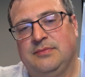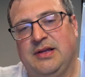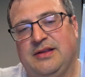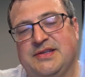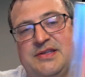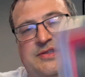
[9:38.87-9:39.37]

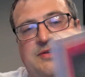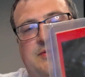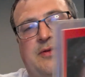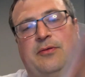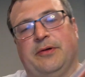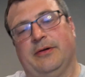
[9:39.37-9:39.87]
And this is his
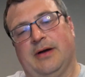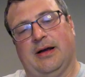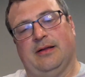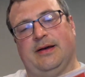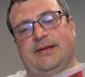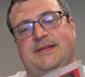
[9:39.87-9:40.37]
career
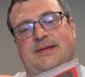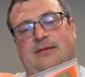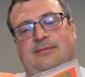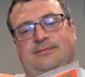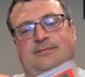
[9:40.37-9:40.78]
highlights.